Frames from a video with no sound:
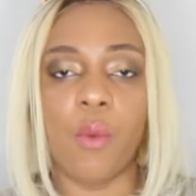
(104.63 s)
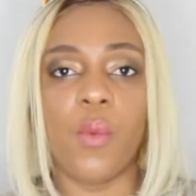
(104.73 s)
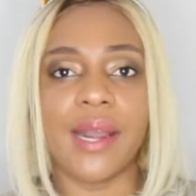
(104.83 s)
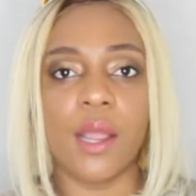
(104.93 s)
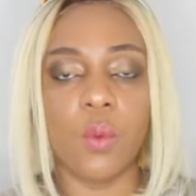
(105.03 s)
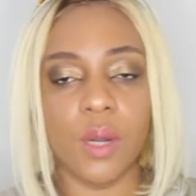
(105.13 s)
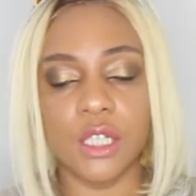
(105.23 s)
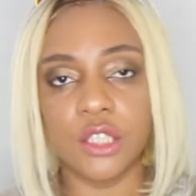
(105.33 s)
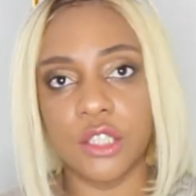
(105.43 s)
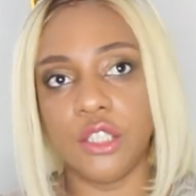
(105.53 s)
what I
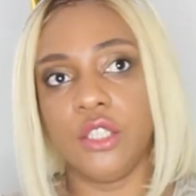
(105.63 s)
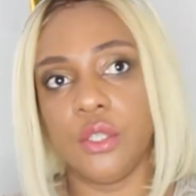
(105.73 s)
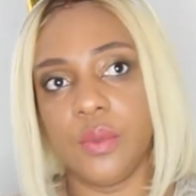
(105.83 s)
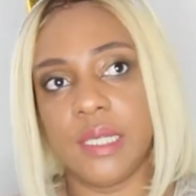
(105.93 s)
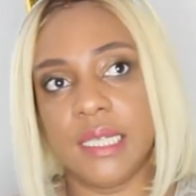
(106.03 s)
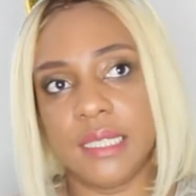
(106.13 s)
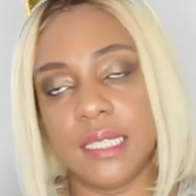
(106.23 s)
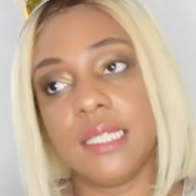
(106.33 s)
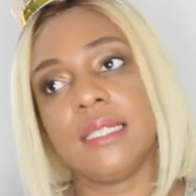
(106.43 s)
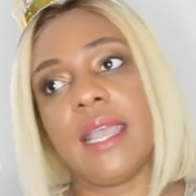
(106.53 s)
wanted to do
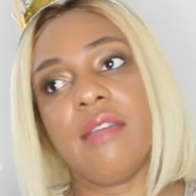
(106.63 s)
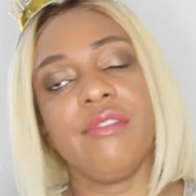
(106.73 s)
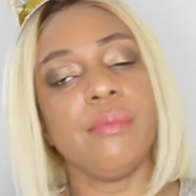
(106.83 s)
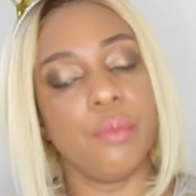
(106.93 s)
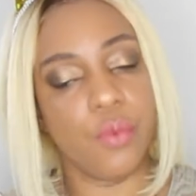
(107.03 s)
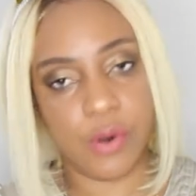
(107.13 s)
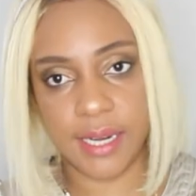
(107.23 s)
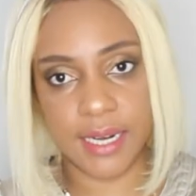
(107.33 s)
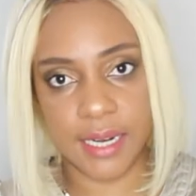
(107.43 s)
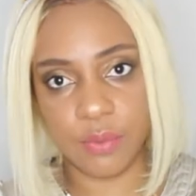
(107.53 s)
is every
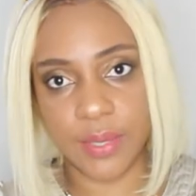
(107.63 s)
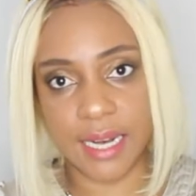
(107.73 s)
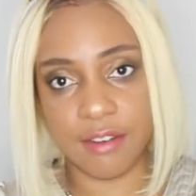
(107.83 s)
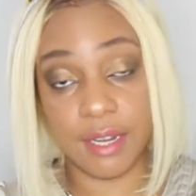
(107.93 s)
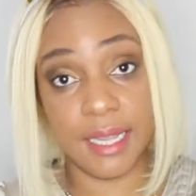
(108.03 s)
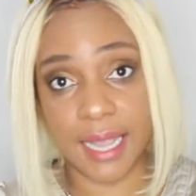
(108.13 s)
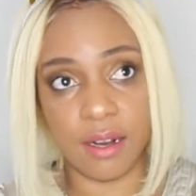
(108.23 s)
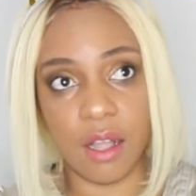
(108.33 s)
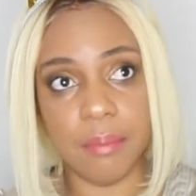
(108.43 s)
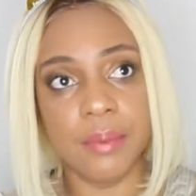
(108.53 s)
morning when I get
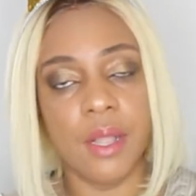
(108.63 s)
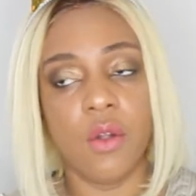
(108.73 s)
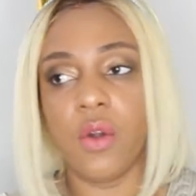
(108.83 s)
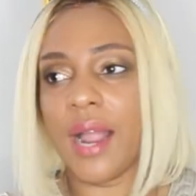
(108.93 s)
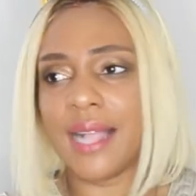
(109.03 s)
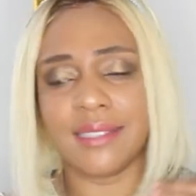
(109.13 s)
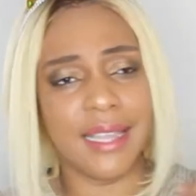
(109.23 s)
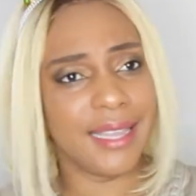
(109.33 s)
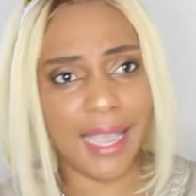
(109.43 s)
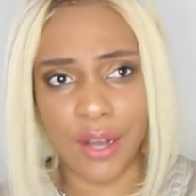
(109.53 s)
up or as
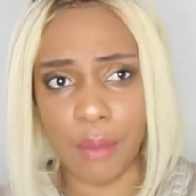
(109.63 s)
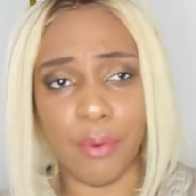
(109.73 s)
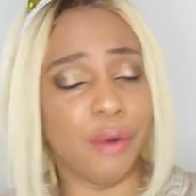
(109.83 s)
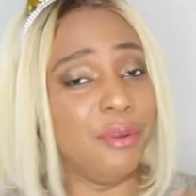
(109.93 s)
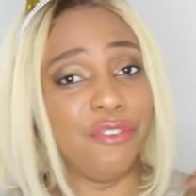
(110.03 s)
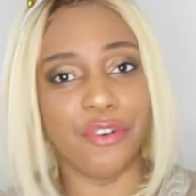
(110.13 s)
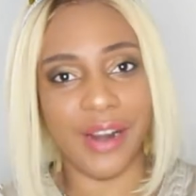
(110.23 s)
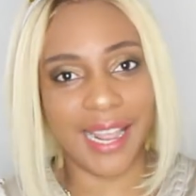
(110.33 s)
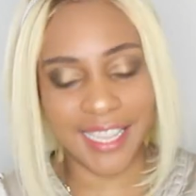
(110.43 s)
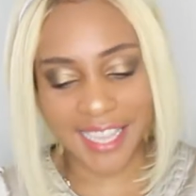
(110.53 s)
I get up or
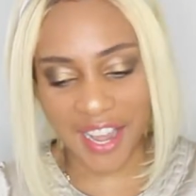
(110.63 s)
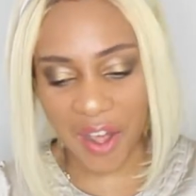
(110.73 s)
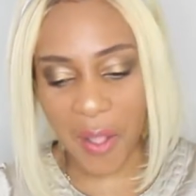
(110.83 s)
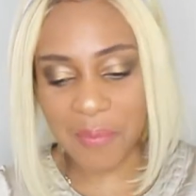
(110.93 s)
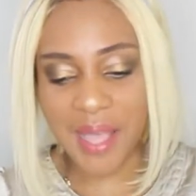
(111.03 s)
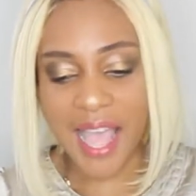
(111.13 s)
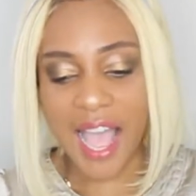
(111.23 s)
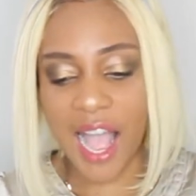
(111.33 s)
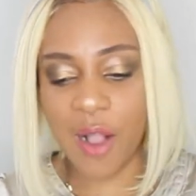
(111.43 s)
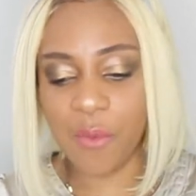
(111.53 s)
before I get up,
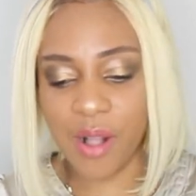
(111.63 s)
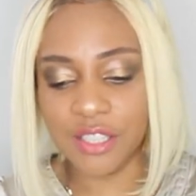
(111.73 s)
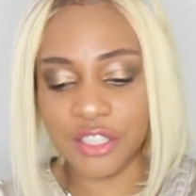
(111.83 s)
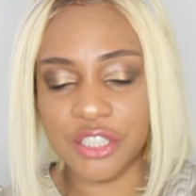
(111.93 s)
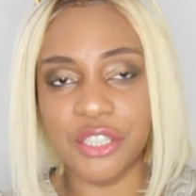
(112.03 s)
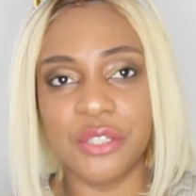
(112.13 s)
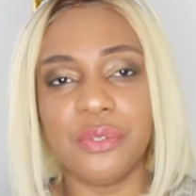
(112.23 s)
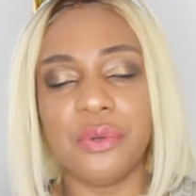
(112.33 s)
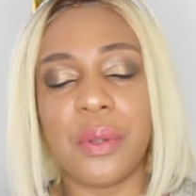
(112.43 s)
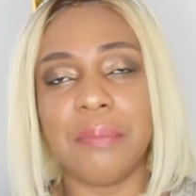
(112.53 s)
I want
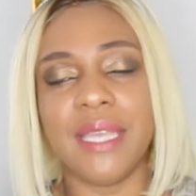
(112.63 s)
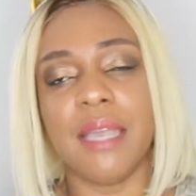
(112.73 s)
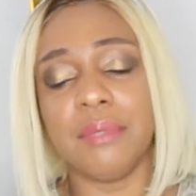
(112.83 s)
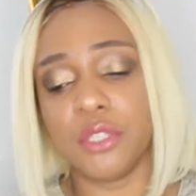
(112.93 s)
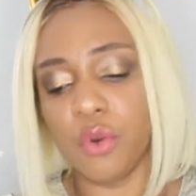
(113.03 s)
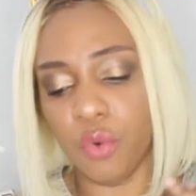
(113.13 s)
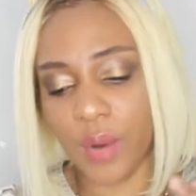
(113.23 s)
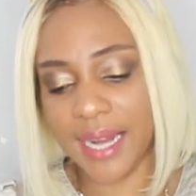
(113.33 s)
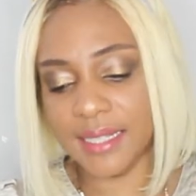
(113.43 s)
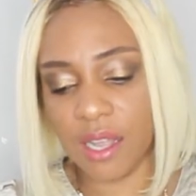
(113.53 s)
to be able to
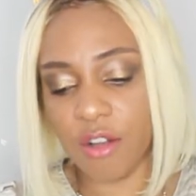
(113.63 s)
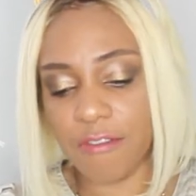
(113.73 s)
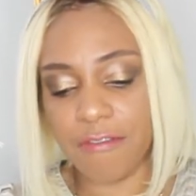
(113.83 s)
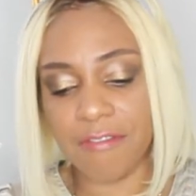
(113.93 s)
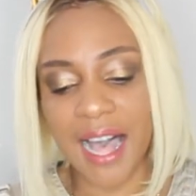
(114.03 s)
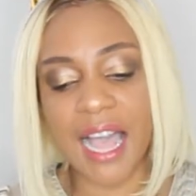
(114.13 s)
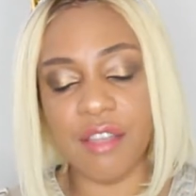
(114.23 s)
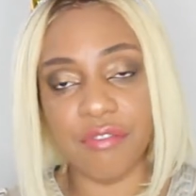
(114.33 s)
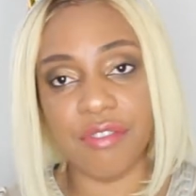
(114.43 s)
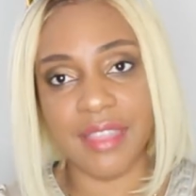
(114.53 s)
write down
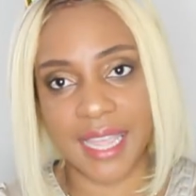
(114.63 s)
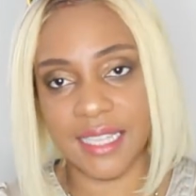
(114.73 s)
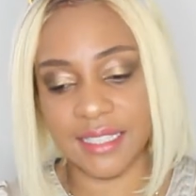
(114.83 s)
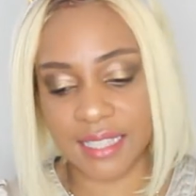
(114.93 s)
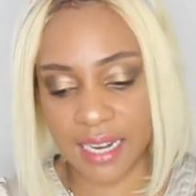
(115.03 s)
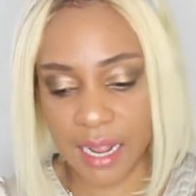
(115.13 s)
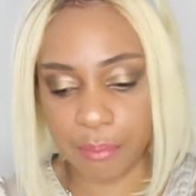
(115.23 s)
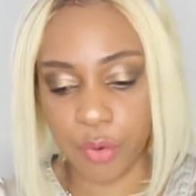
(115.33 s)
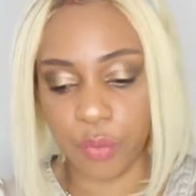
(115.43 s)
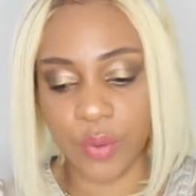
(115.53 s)
five things that
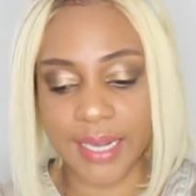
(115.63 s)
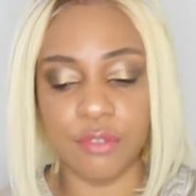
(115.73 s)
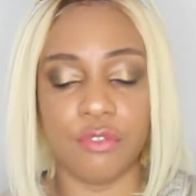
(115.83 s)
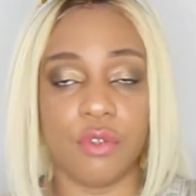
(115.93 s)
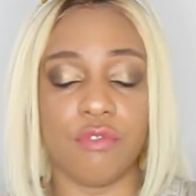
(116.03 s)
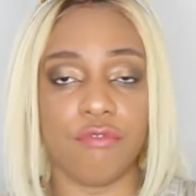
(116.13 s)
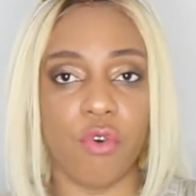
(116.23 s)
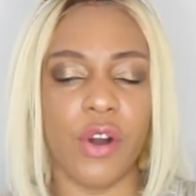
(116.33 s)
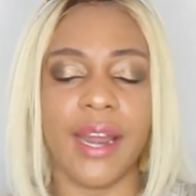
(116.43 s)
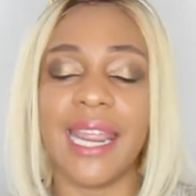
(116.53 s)
I'm grateful
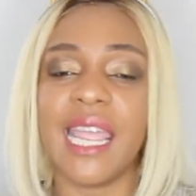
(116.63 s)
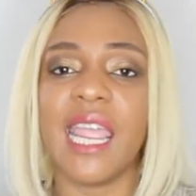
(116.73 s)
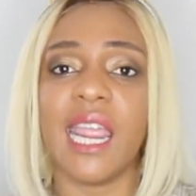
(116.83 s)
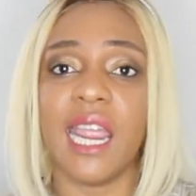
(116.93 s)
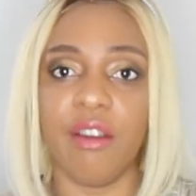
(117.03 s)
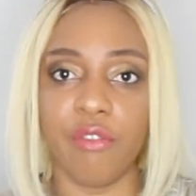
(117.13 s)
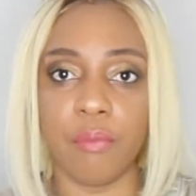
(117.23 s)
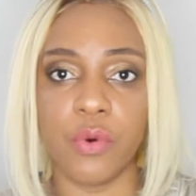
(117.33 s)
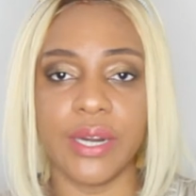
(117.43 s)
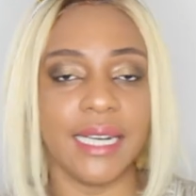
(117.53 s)
for every
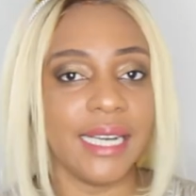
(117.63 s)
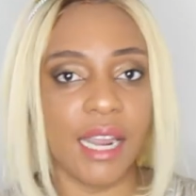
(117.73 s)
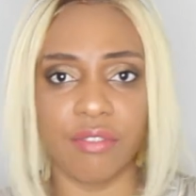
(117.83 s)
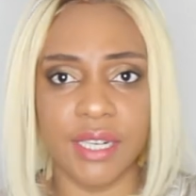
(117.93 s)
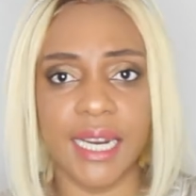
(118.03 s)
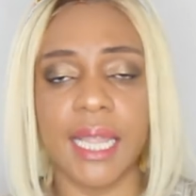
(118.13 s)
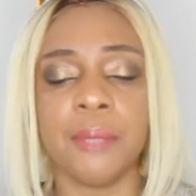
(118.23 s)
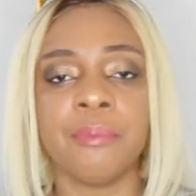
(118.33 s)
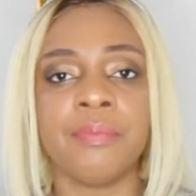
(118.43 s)
morning, every day.